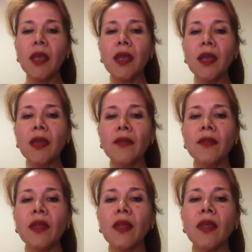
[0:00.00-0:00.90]

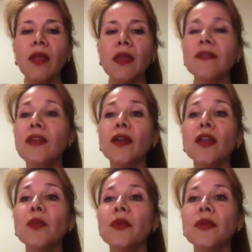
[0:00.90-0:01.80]
And it's not
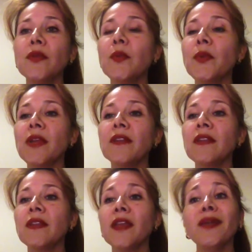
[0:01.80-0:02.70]
going to be a surprise
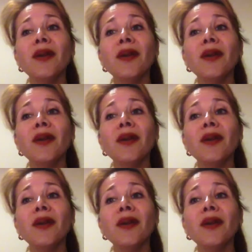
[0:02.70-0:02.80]
at the end.